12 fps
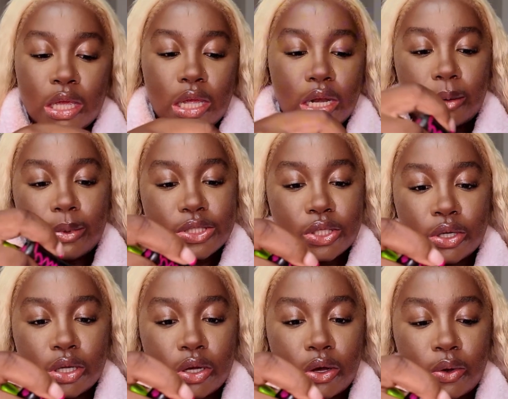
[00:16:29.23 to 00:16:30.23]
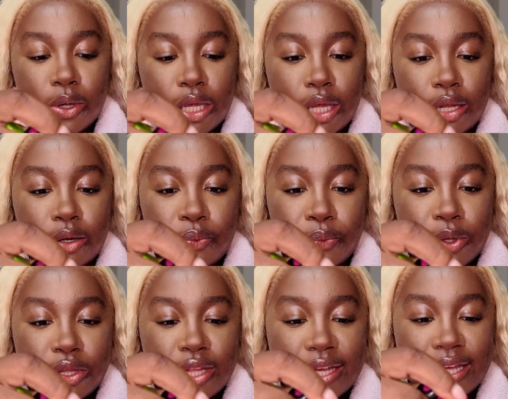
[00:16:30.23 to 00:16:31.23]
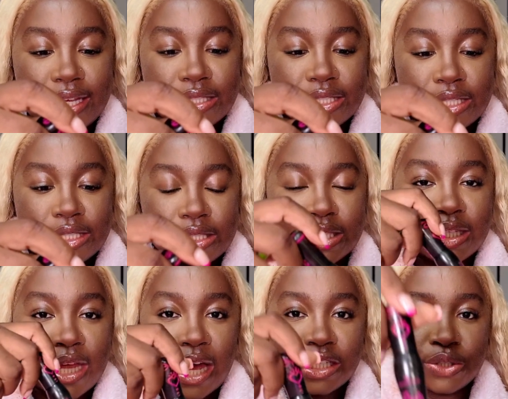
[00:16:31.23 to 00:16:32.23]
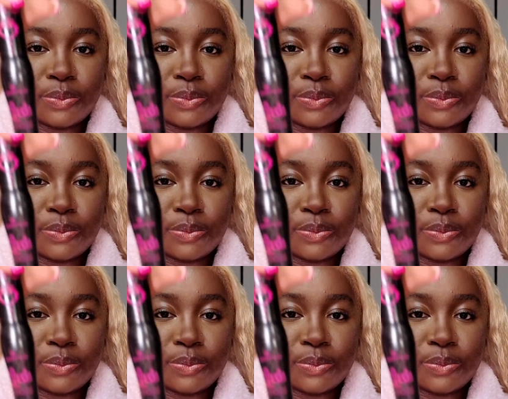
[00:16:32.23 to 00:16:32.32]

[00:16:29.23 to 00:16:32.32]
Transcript: and I'm also going to go in with the Essence Lash